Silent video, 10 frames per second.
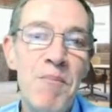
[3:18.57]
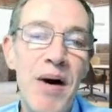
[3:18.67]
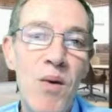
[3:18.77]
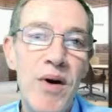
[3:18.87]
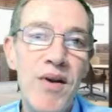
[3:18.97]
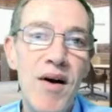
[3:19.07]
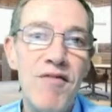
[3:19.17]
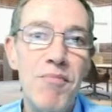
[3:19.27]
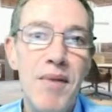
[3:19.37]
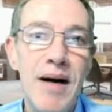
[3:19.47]
by one
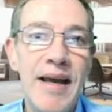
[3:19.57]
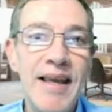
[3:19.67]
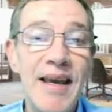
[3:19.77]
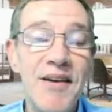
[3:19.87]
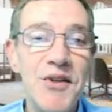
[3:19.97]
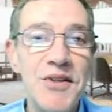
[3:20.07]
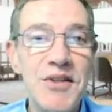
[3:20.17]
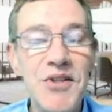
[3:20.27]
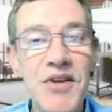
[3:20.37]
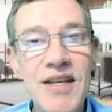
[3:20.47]
of my candidate
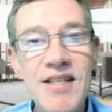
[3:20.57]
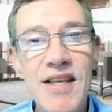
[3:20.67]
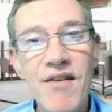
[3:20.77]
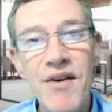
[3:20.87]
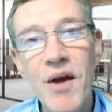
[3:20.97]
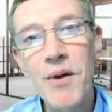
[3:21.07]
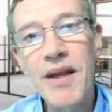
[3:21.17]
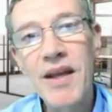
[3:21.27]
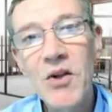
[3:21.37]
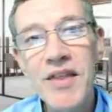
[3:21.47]
attorneys, Erin
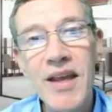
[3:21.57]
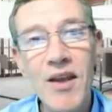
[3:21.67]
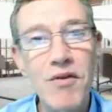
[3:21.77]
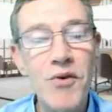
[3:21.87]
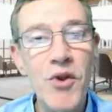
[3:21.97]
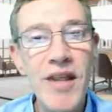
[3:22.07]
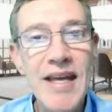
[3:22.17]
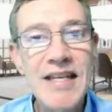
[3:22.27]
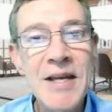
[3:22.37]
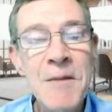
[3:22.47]
O'Neill. Thank you for
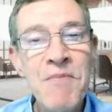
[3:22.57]
that.